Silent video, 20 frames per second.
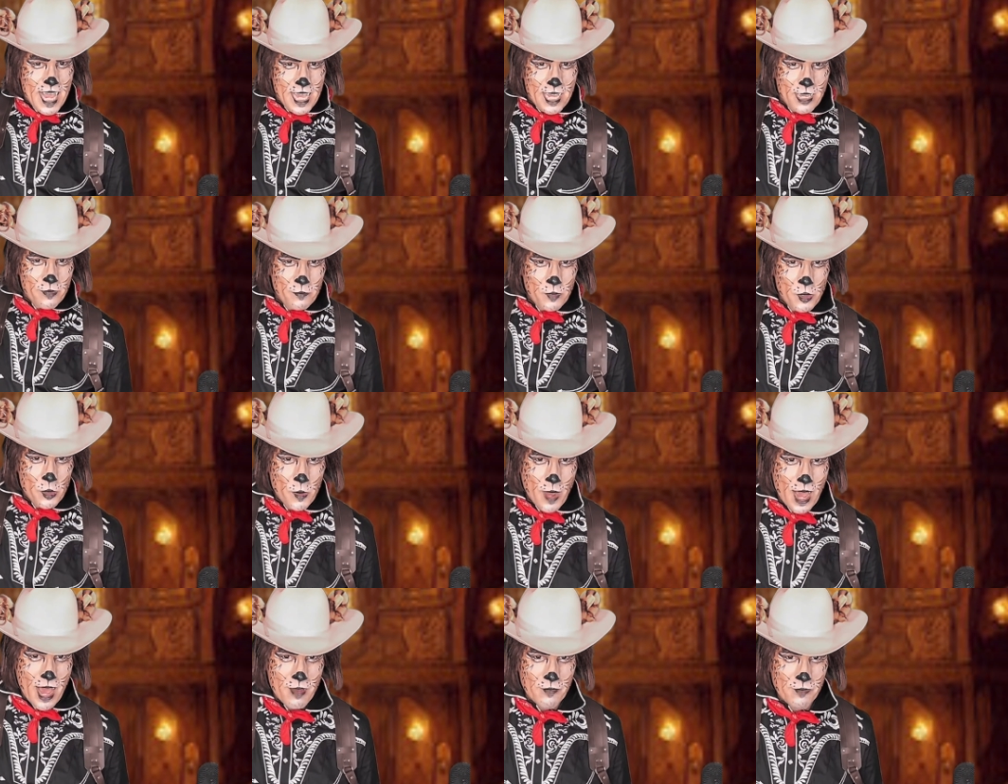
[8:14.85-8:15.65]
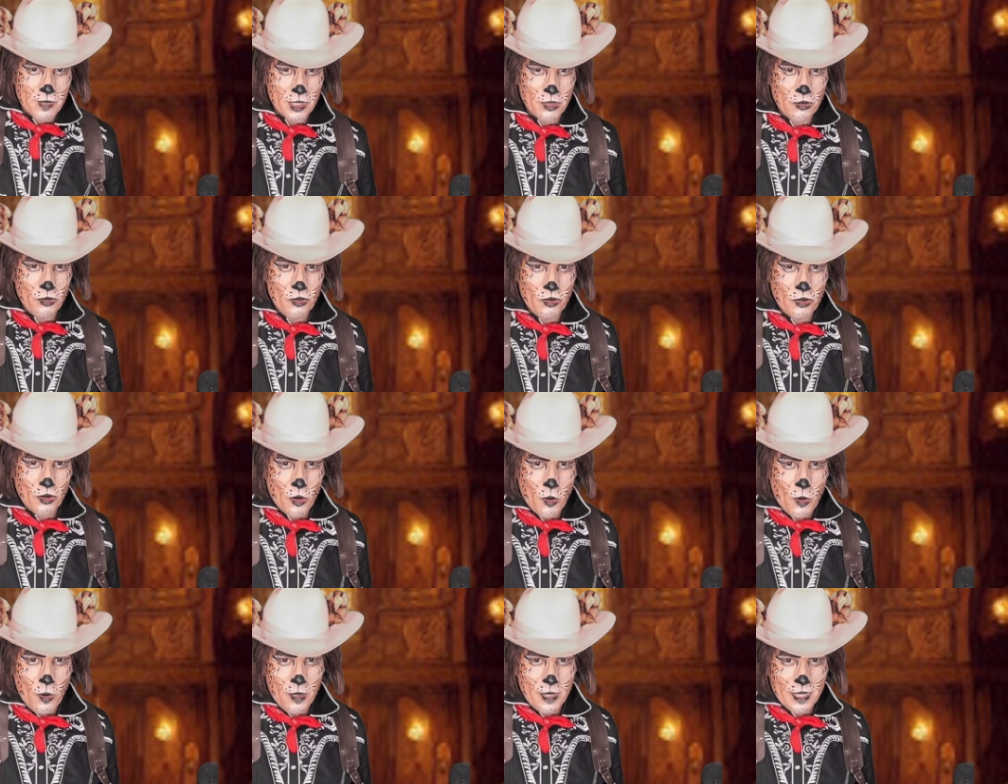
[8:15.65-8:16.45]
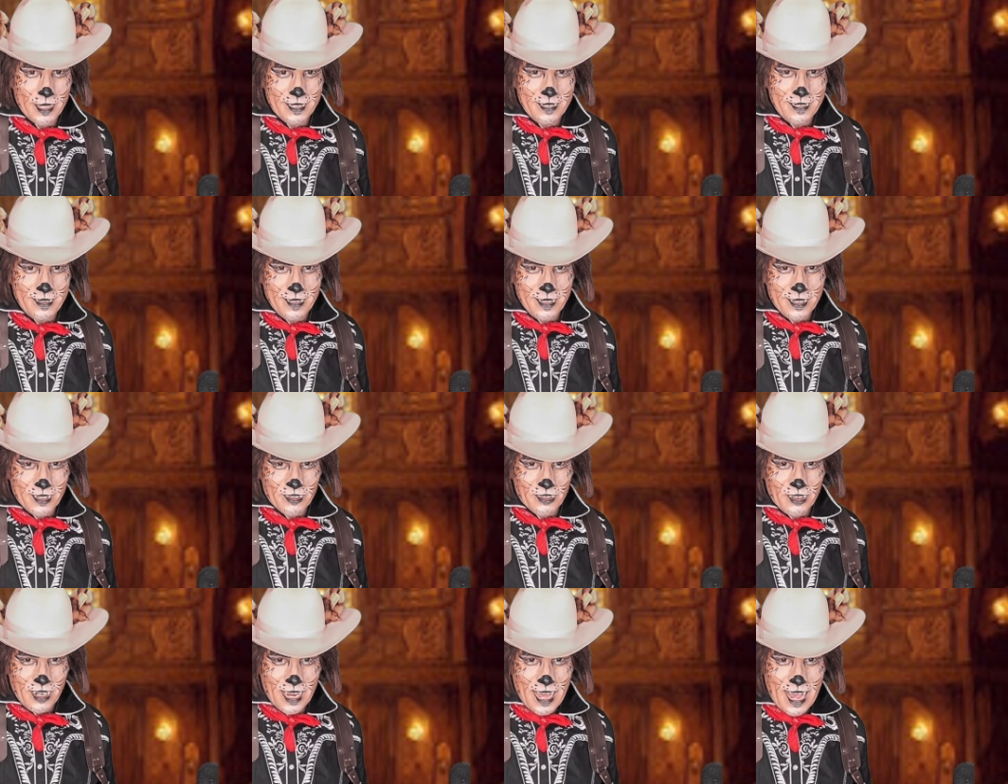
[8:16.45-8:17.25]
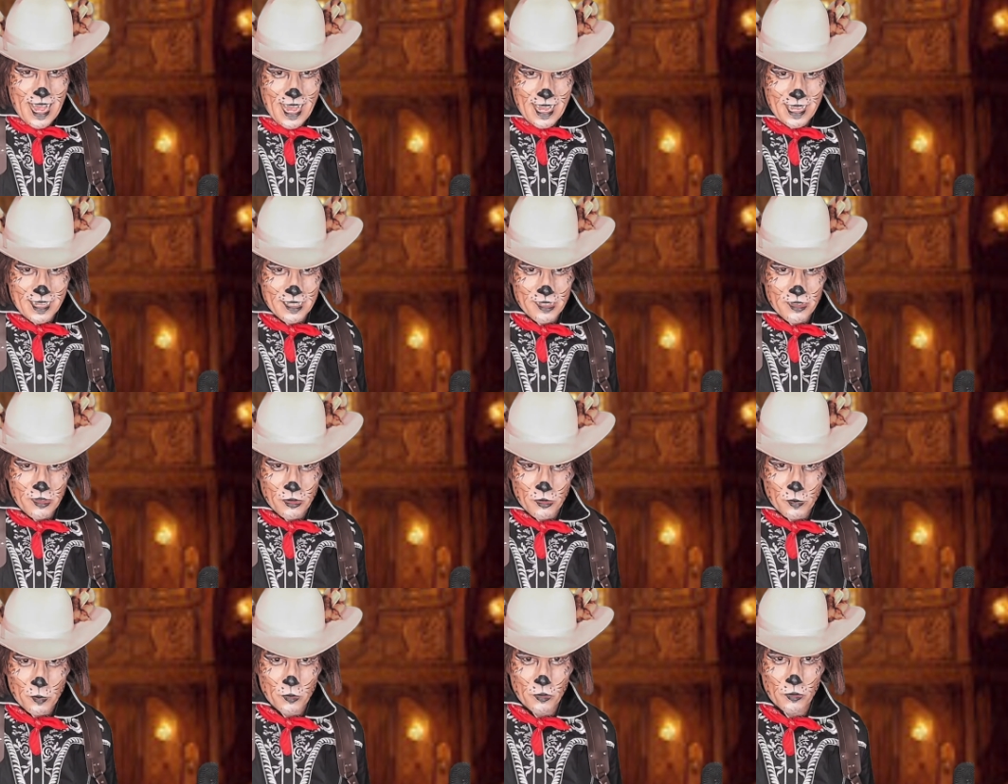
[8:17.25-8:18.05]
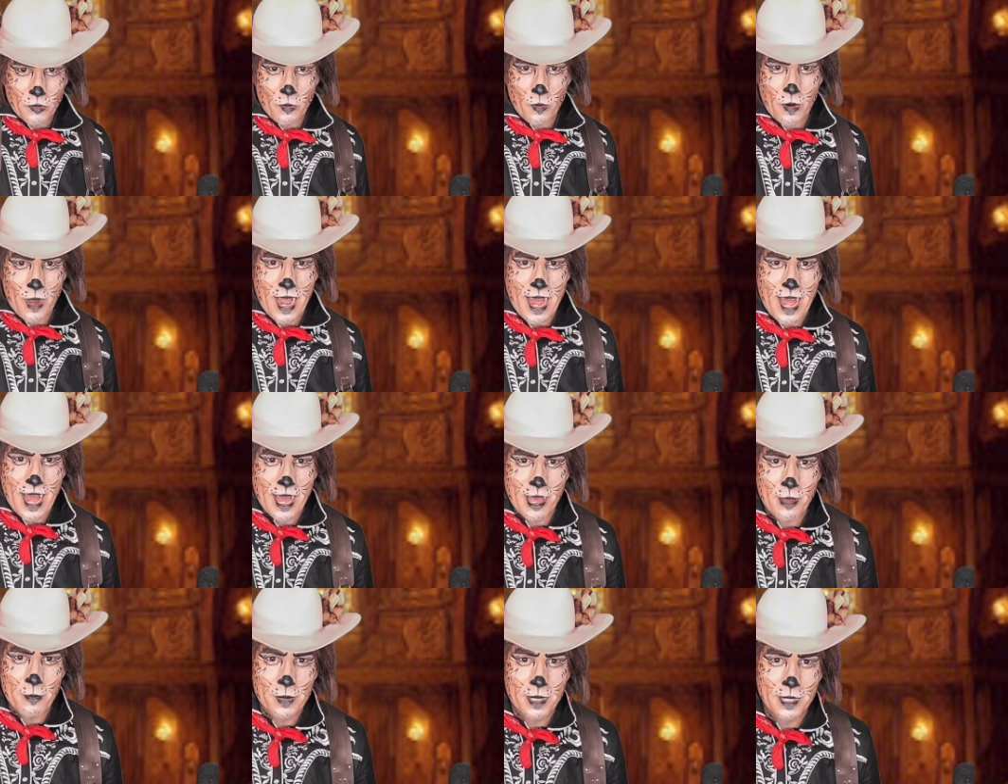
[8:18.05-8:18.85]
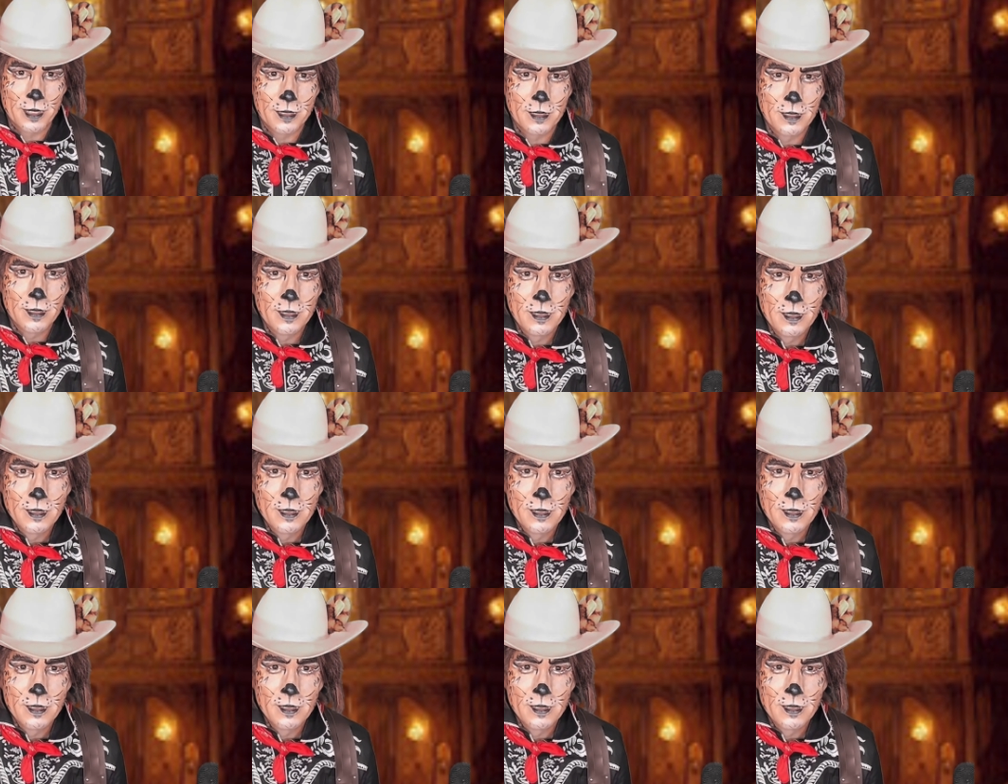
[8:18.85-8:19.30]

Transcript: If you have enjoyed this, like and subscribe, and